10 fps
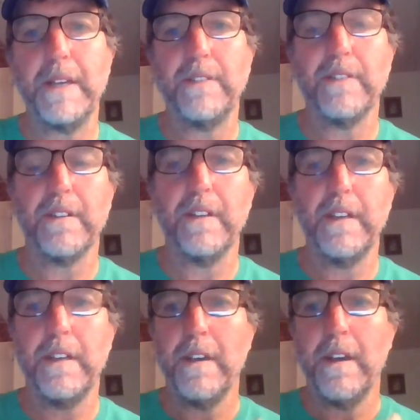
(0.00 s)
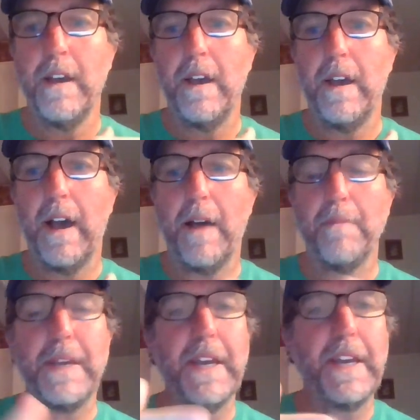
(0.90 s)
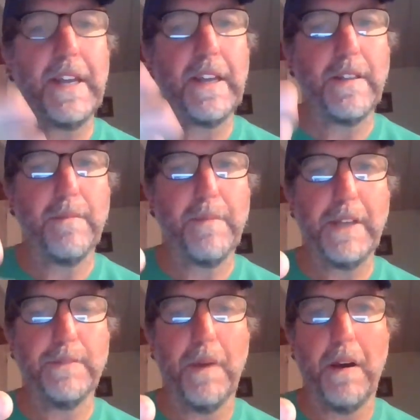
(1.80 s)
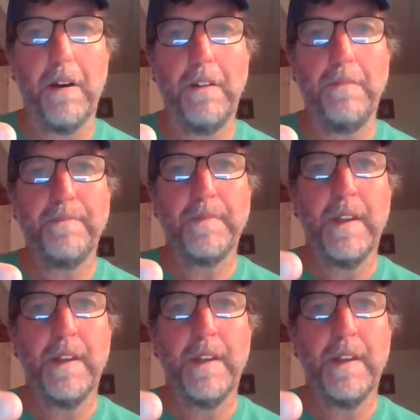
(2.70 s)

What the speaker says: basically hitting the baseball,